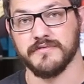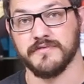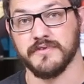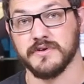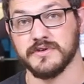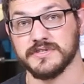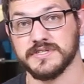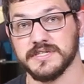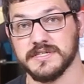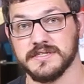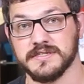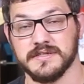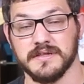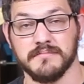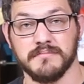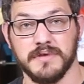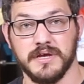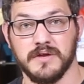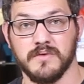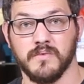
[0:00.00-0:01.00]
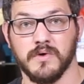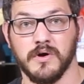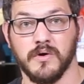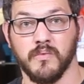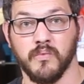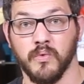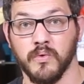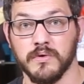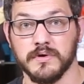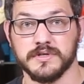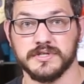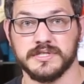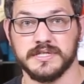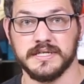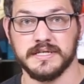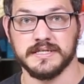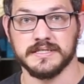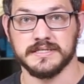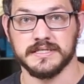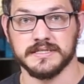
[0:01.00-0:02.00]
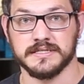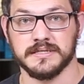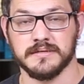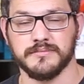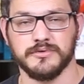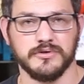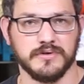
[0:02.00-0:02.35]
versus the Meanwell warranty system.